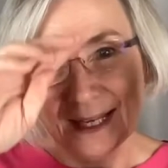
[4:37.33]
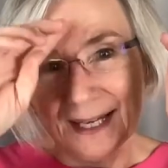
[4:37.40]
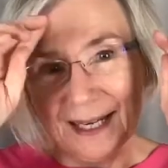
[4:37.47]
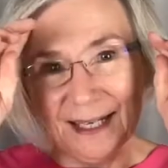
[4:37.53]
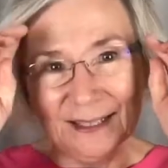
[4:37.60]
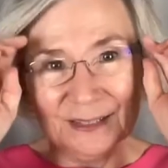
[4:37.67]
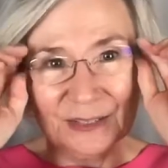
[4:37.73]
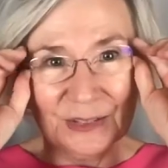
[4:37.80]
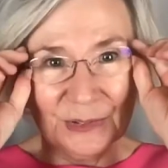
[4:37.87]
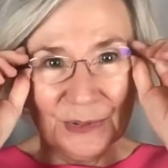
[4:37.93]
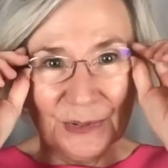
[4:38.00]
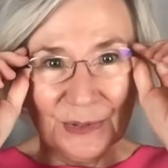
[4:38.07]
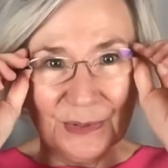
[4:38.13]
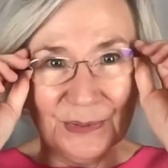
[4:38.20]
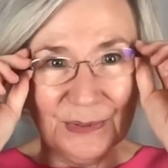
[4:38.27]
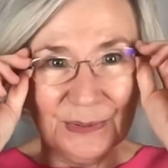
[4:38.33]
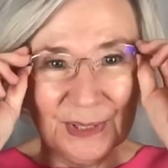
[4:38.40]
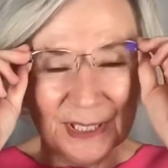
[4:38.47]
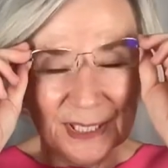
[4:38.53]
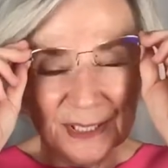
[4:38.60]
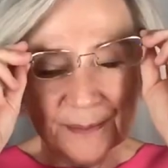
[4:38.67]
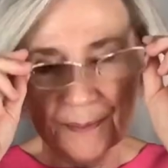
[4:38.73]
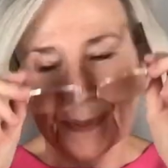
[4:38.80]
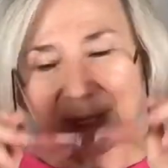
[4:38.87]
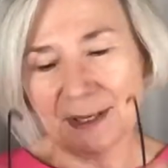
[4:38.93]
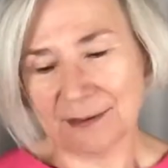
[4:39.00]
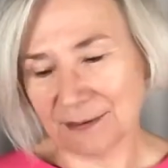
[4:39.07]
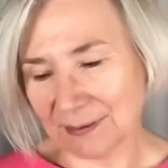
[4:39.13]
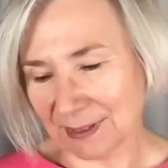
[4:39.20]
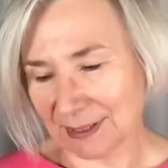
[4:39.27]
I'll show you another pair
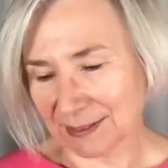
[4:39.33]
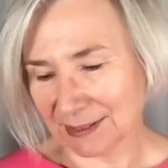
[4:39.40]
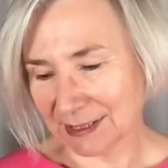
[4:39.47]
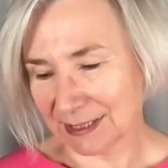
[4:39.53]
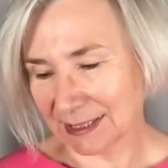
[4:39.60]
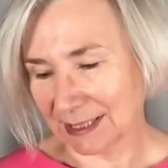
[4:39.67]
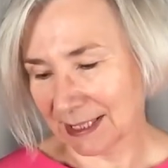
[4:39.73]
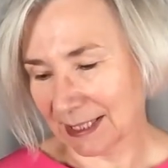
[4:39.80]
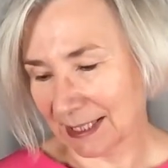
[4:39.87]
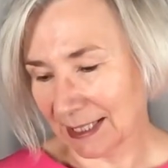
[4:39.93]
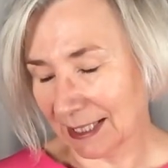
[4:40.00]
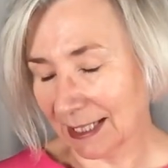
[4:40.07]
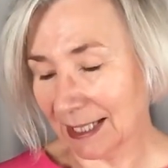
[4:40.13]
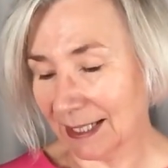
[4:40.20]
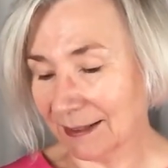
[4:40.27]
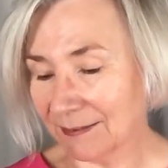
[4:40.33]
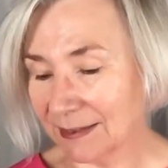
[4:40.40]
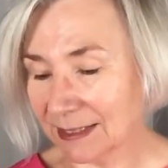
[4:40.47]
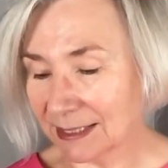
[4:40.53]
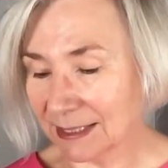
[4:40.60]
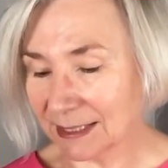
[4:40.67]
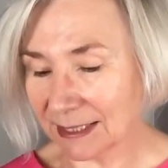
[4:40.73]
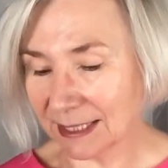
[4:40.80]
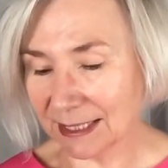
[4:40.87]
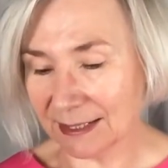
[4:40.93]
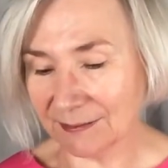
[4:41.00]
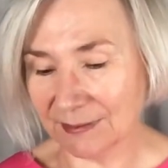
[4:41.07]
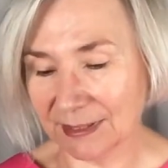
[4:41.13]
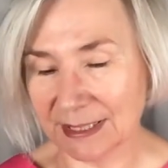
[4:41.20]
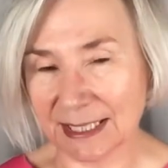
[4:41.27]
of glasses that I have. This is kind
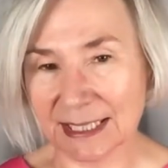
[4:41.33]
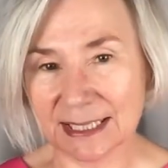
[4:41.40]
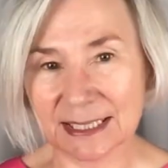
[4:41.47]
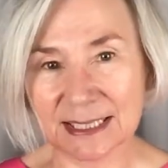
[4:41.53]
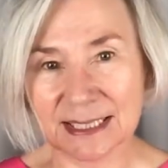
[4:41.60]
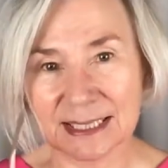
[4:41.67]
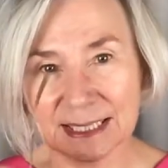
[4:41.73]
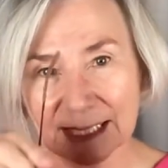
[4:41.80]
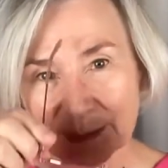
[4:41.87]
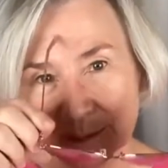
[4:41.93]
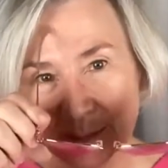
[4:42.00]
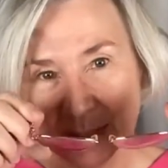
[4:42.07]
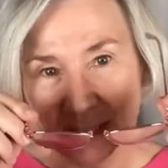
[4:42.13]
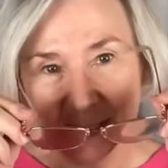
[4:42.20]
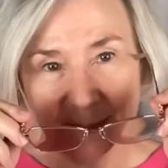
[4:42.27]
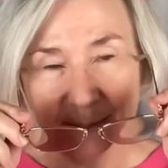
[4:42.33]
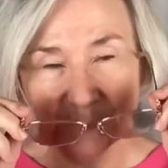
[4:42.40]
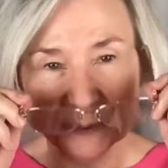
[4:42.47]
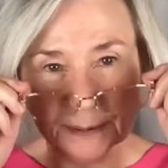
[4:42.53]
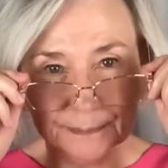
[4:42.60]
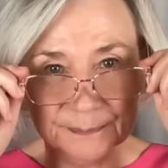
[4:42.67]
of a next step up.